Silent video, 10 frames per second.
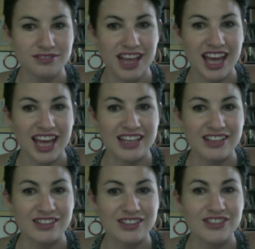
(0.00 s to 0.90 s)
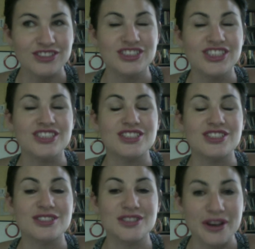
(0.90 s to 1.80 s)
and she's
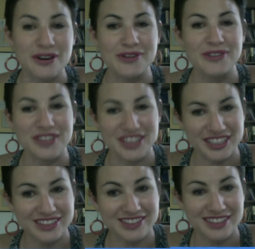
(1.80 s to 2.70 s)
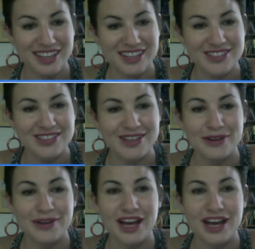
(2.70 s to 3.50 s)
so good. So